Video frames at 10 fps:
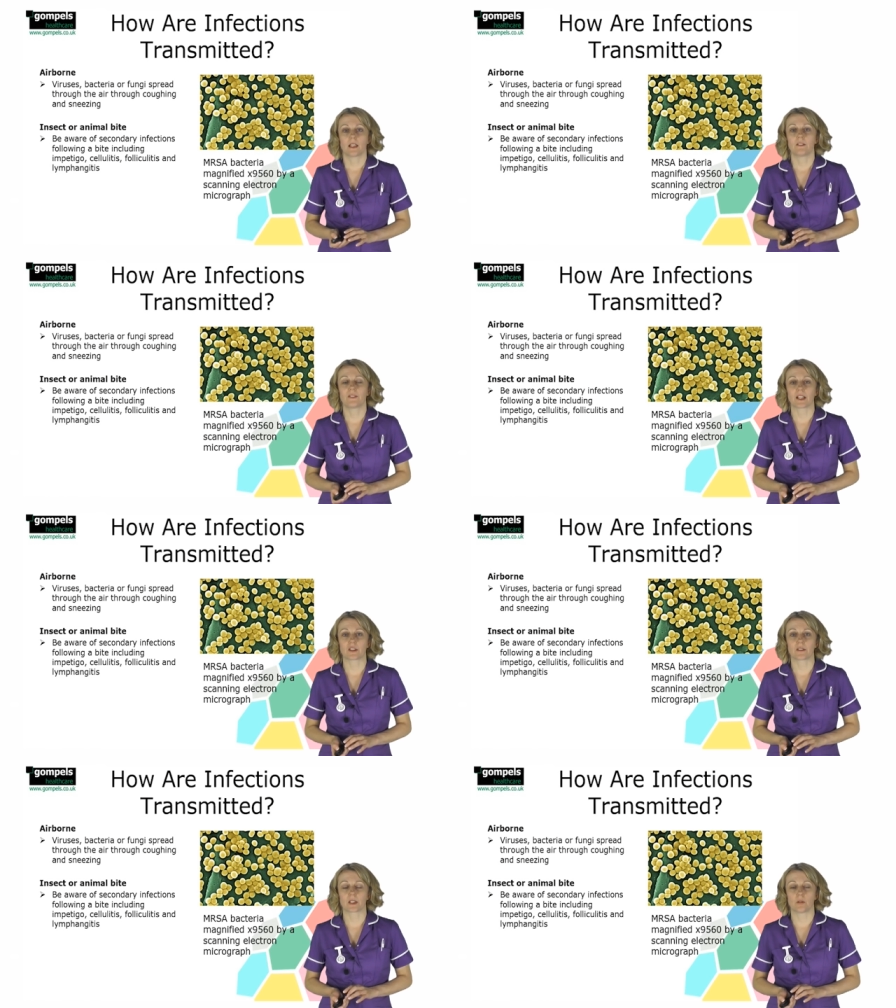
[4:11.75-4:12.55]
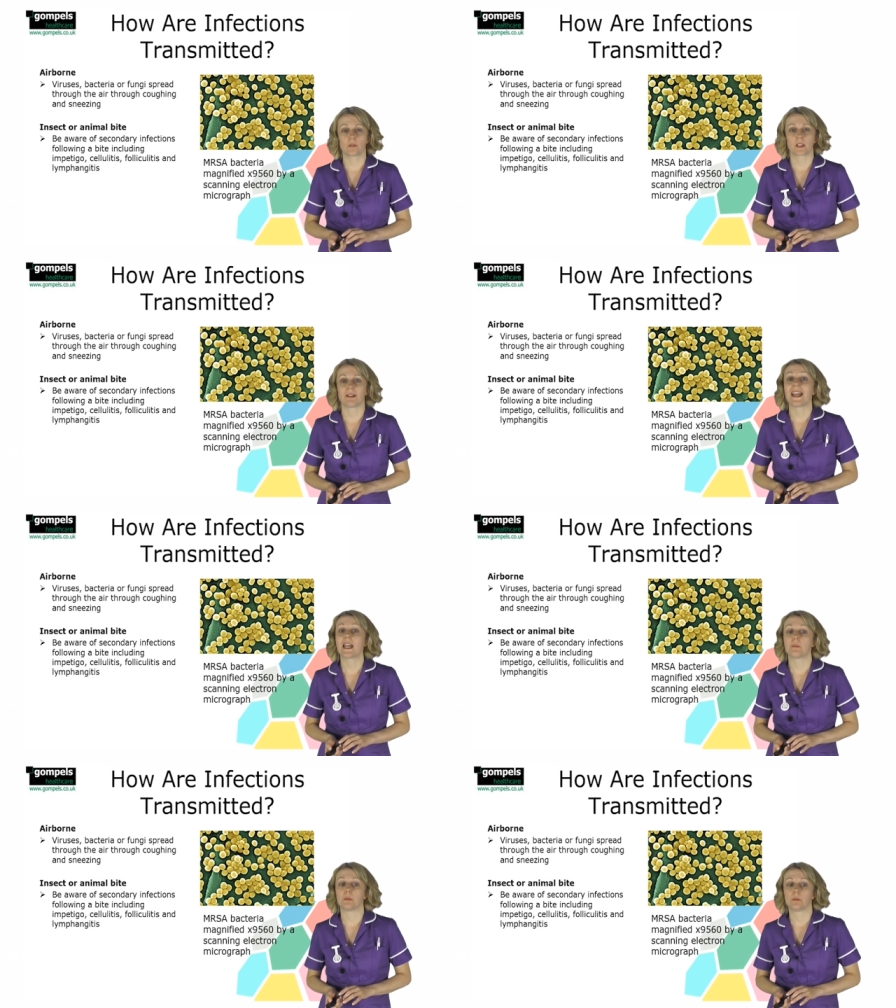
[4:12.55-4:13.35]
Infections are also
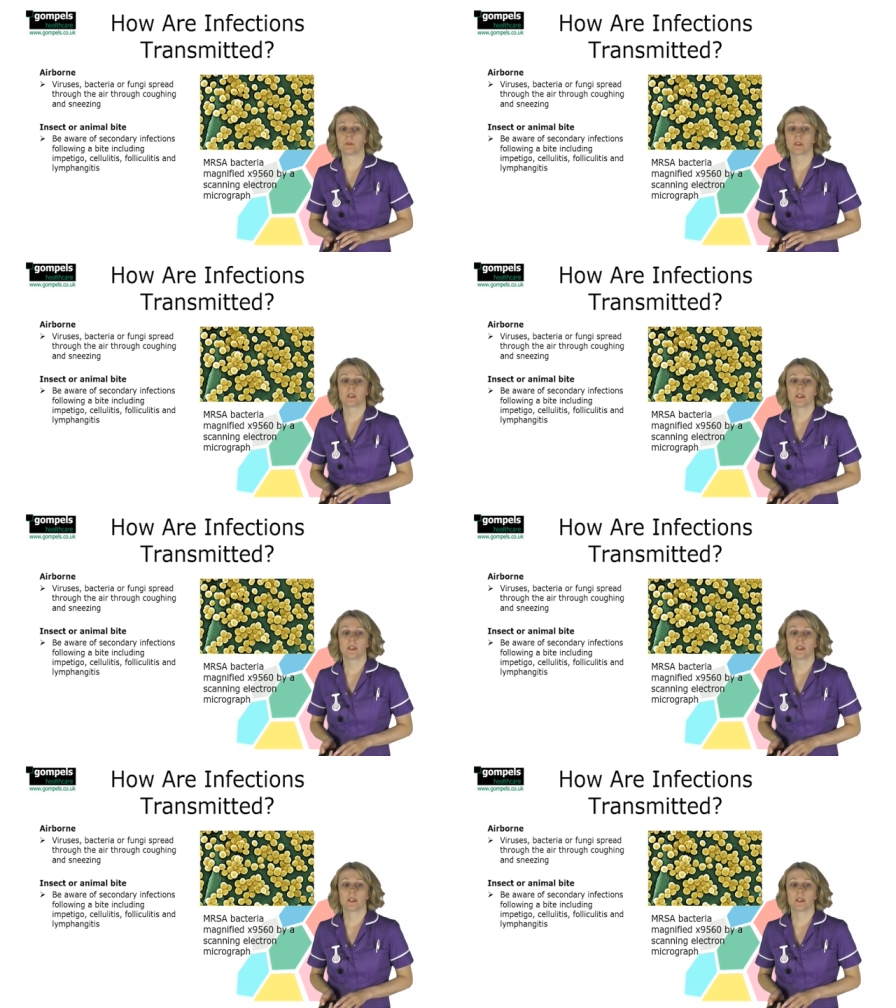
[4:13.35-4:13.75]
airborne,